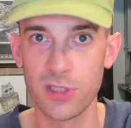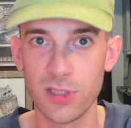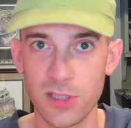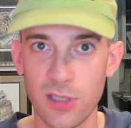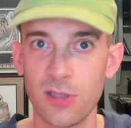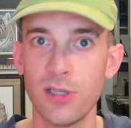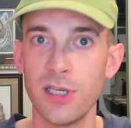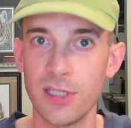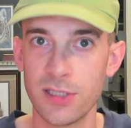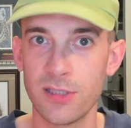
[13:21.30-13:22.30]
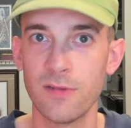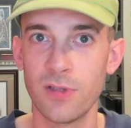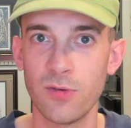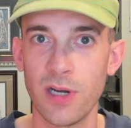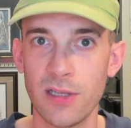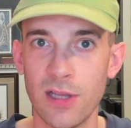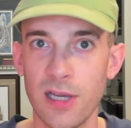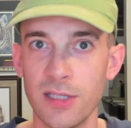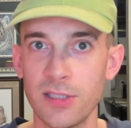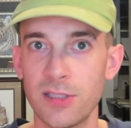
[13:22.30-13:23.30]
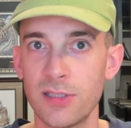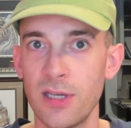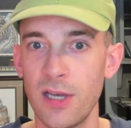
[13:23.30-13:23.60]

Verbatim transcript: is the cleanest of the Great Lakes,